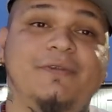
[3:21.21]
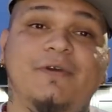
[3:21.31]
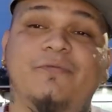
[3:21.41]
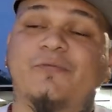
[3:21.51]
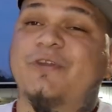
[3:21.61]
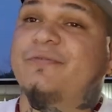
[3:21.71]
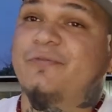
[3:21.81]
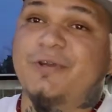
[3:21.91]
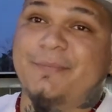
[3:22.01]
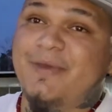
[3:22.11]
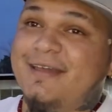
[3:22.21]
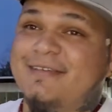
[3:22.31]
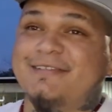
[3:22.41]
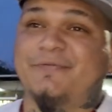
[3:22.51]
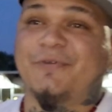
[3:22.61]
You know, Free the
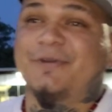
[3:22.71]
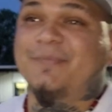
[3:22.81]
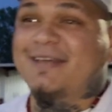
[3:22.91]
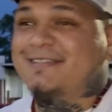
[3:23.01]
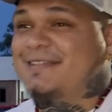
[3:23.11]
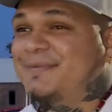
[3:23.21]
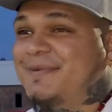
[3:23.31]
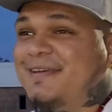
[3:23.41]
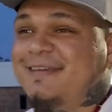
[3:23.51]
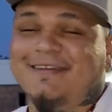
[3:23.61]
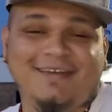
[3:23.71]
Max. Free the Mexican, man.